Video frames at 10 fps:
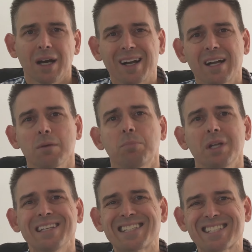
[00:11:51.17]
A
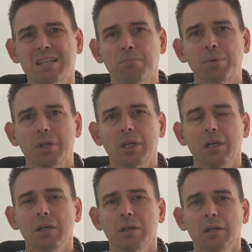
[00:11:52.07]
company is
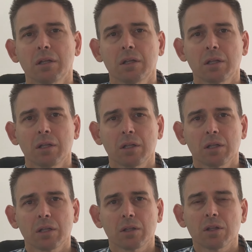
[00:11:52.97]
simply
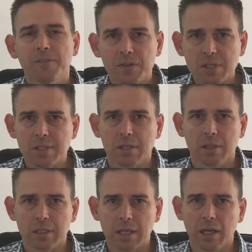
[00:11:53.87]
the
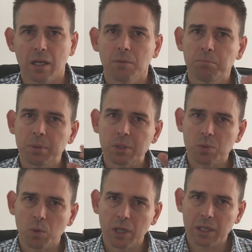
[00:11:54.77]
facilitator
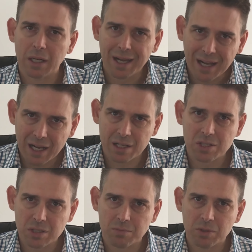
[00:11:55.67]
between
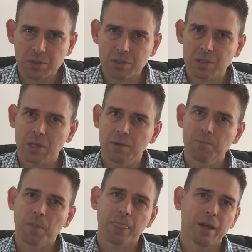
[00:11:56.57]
customers
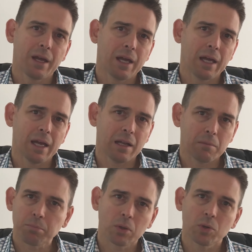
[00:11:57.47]
and
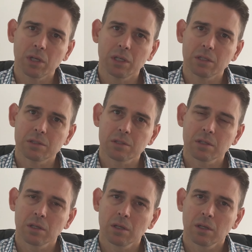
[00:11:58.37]
employees.